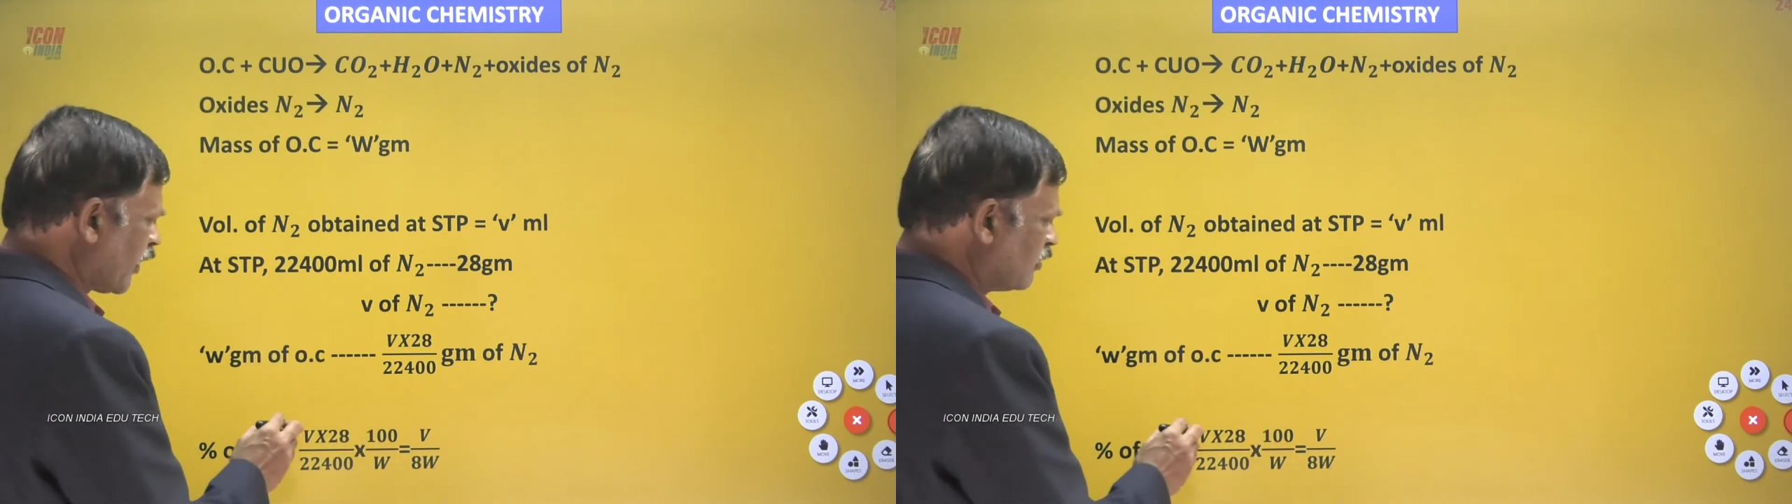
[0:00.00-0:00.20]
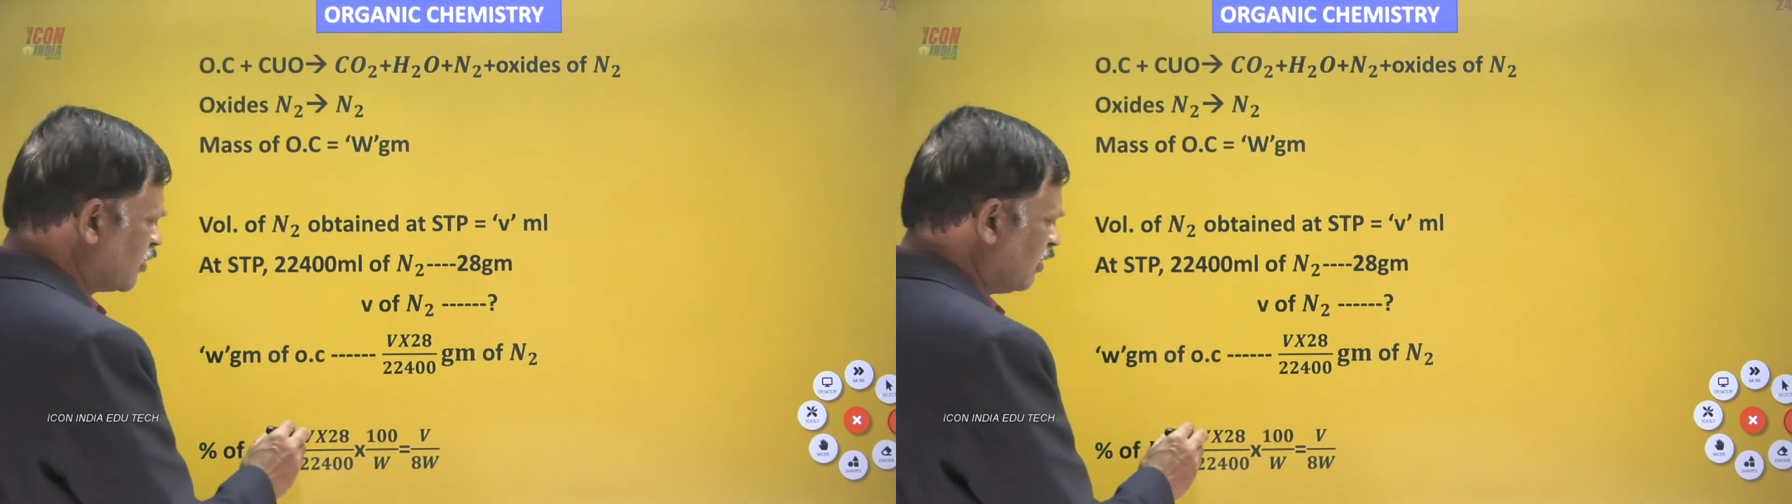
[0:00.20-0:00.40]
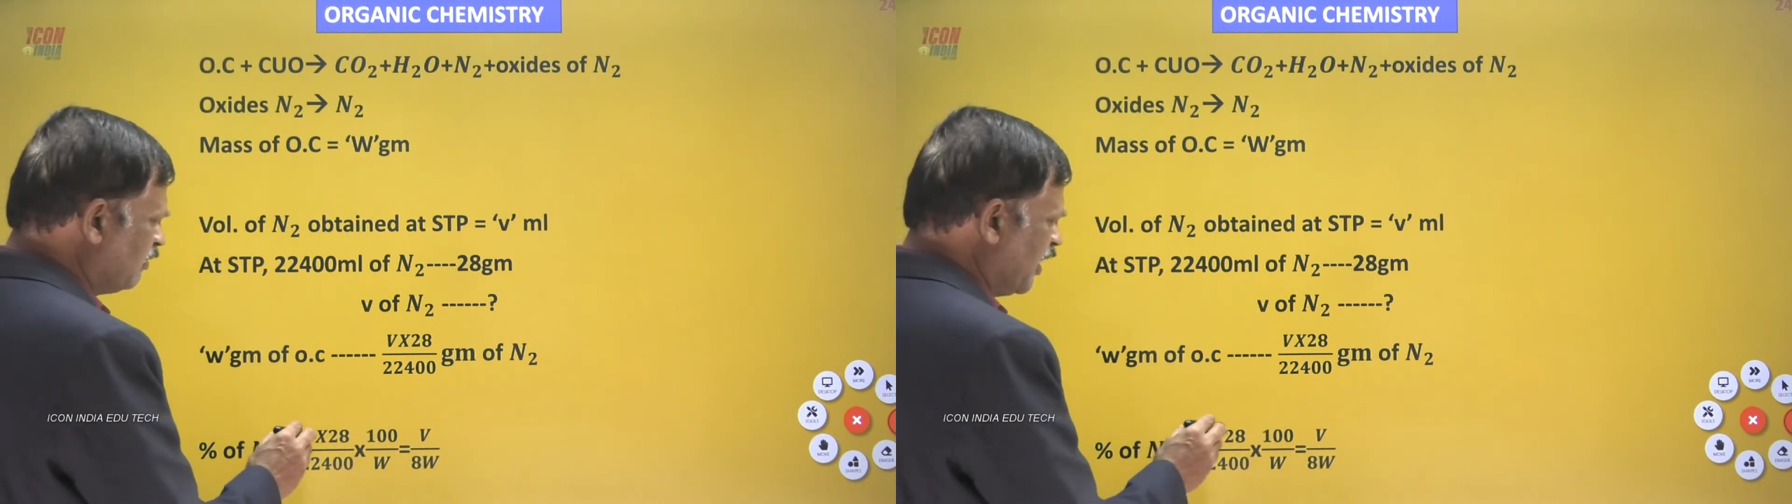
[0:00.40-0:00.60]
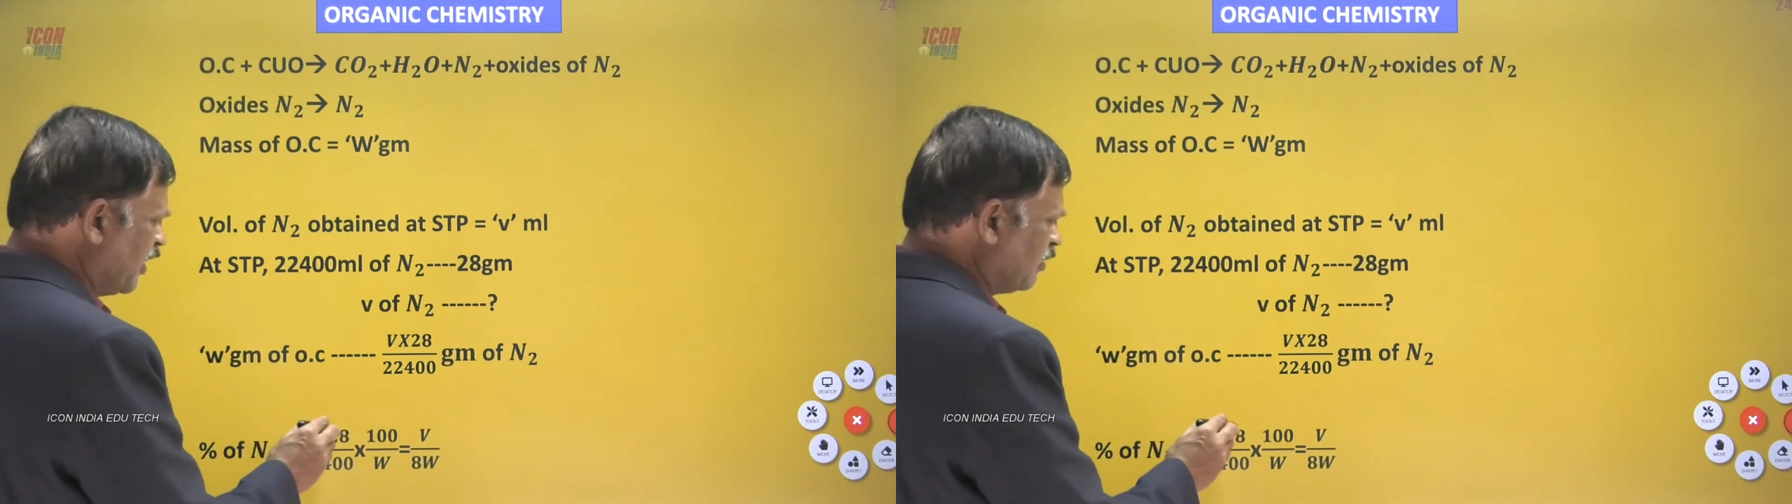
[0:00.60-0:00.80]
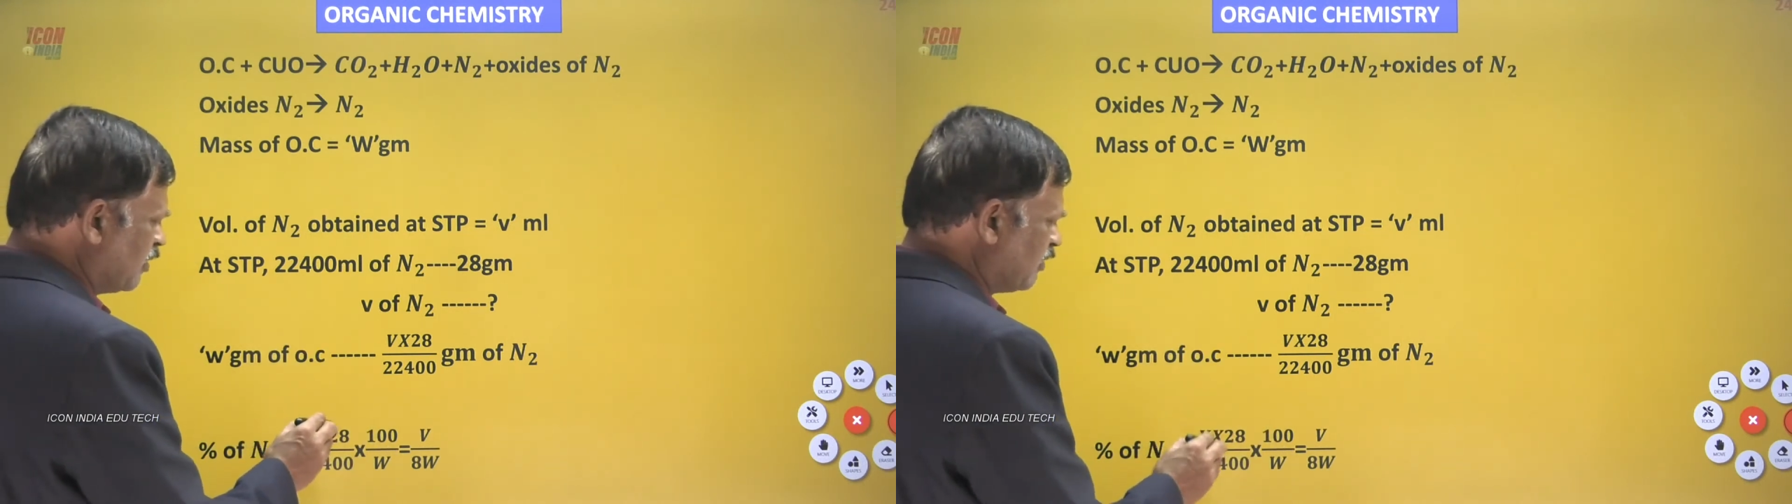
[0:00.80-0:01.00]
So V
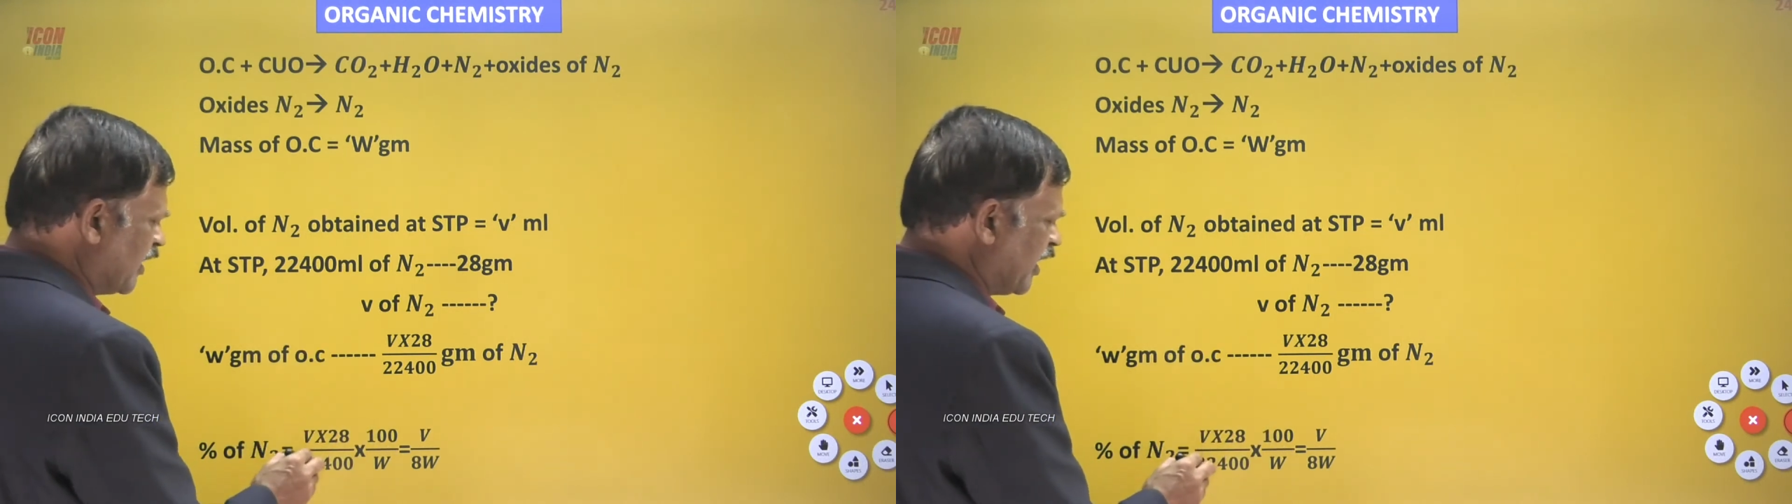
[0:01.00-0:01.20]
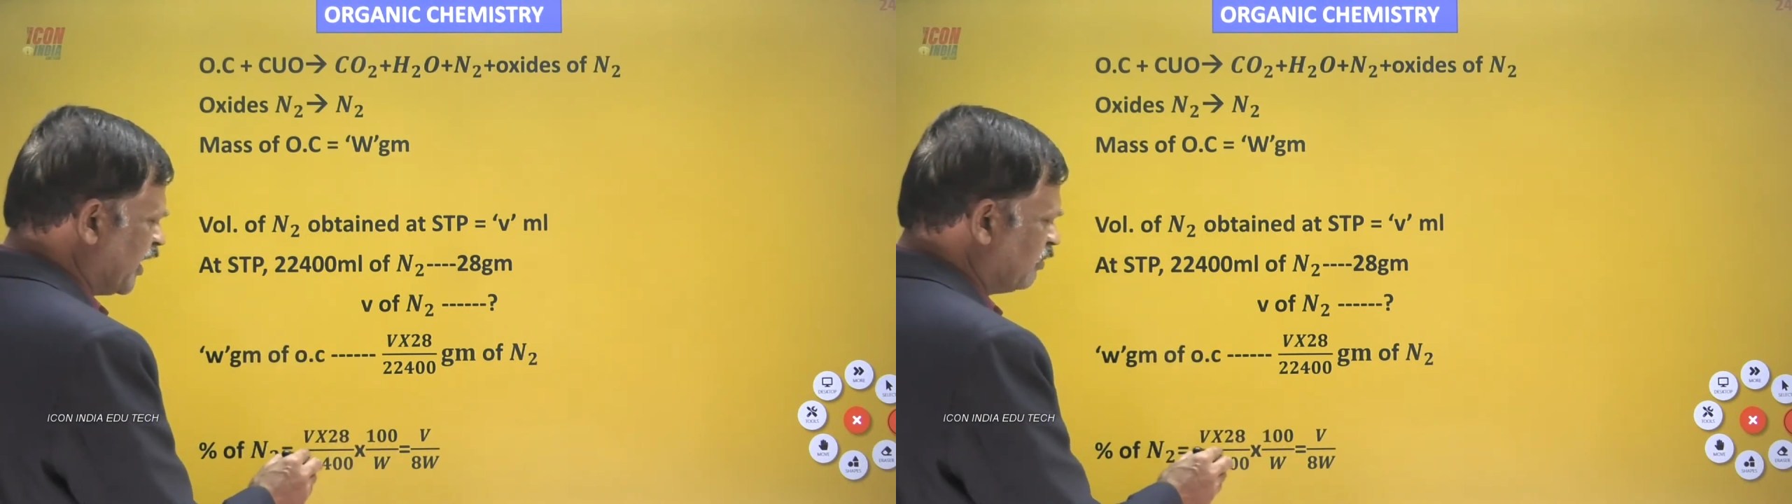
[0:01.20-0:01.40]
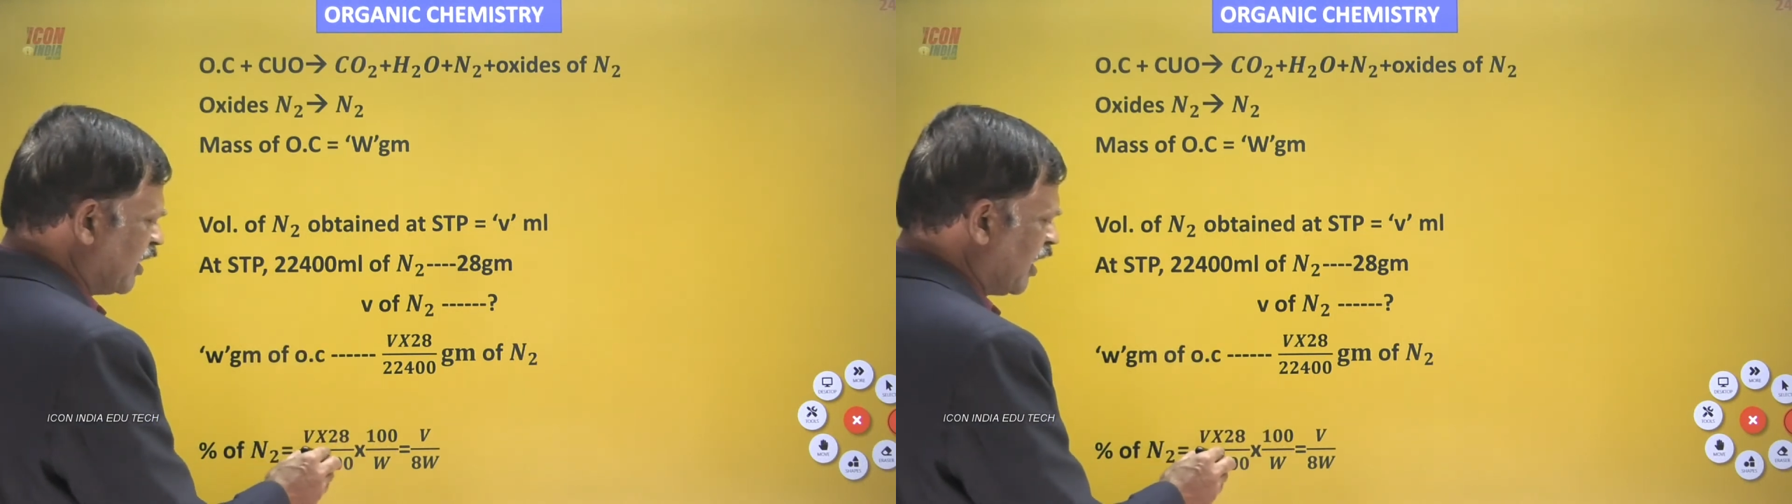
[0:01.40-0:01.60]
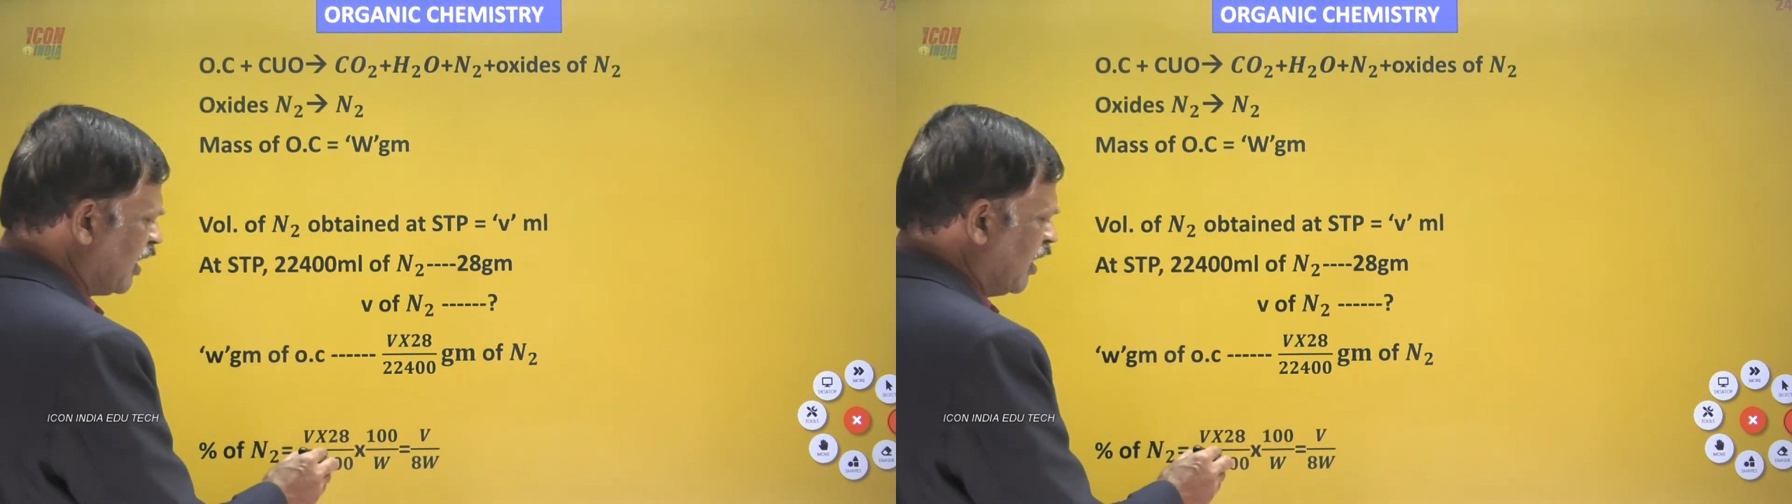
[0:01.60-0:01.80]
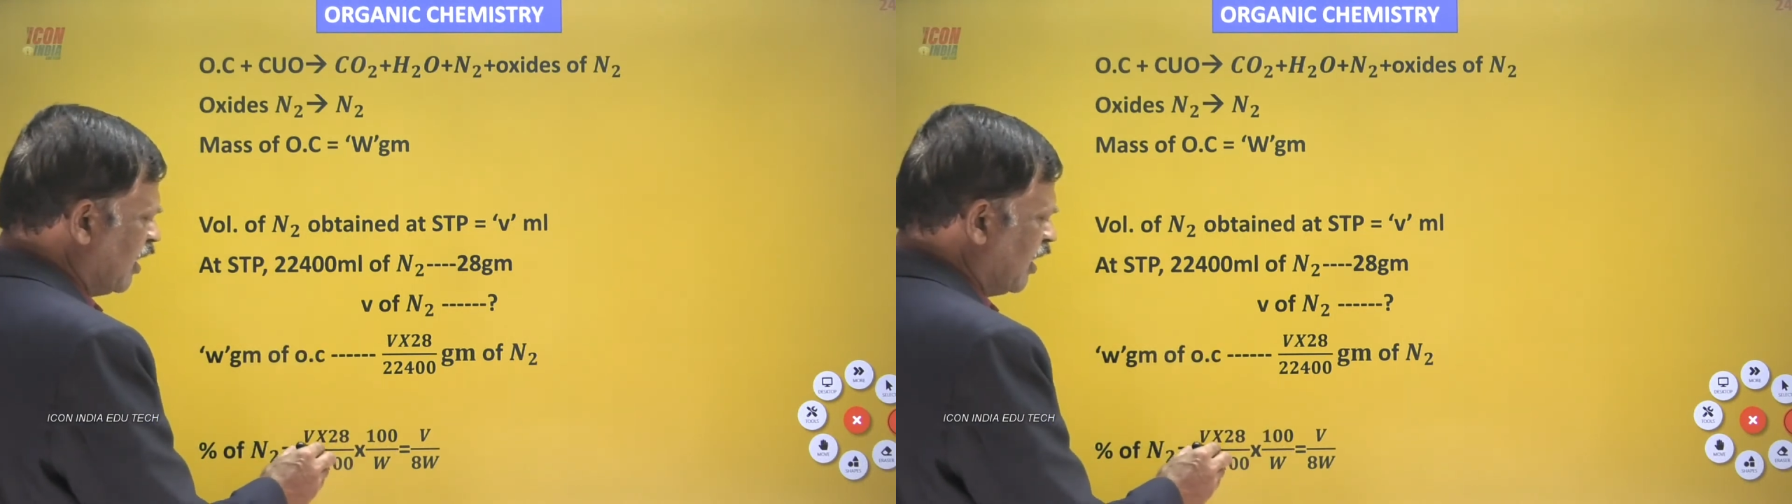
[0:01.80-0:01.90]
into 28 by